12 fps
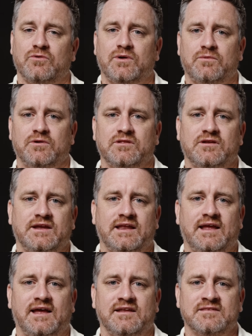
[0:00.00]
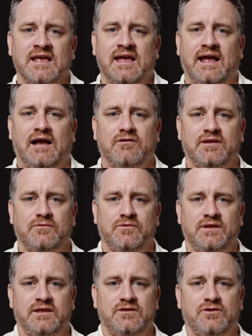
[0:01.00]
So what we're looking at is how can
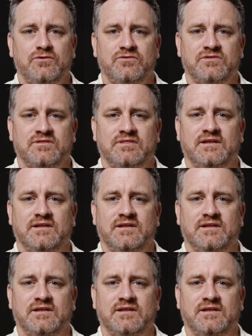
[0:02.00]
we use